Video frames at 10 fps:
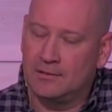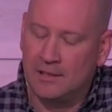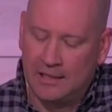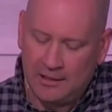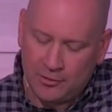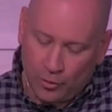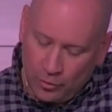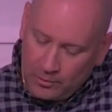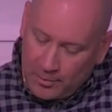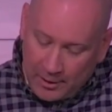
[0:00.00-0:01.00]
That he
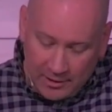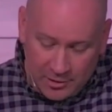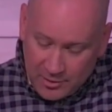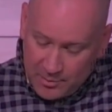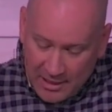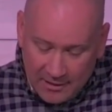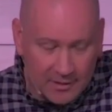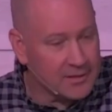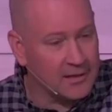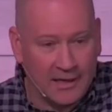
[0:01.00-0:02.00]
told Pontius
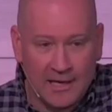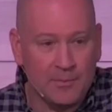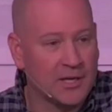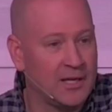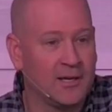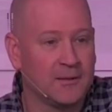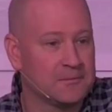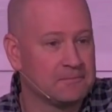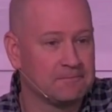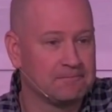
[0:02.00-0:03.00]
Pilate, I am a king.
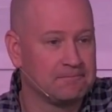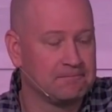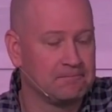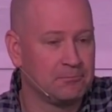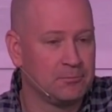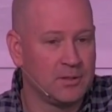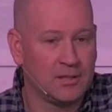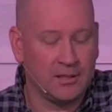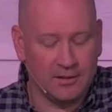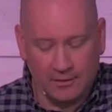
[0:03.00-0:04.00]

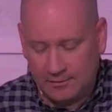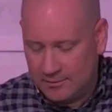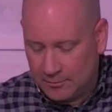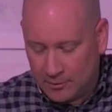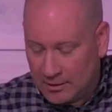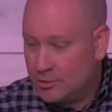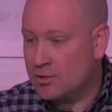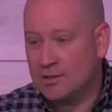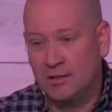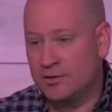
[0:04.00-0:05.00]
He, the
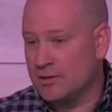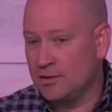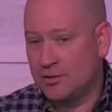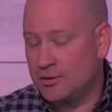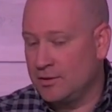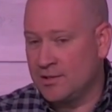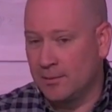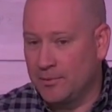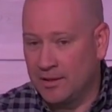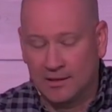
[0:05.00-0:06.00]
religious leaders understood
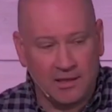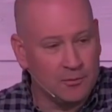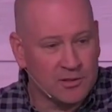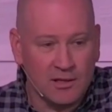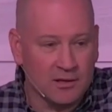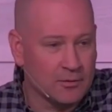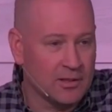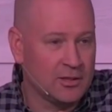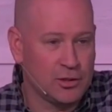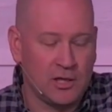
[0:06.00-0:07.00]
something, that he was not
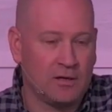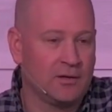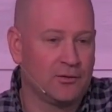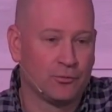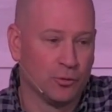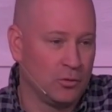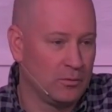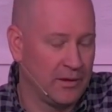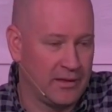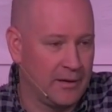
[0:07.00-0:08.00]
going to share his rule
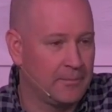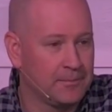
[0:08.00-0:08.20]
with them.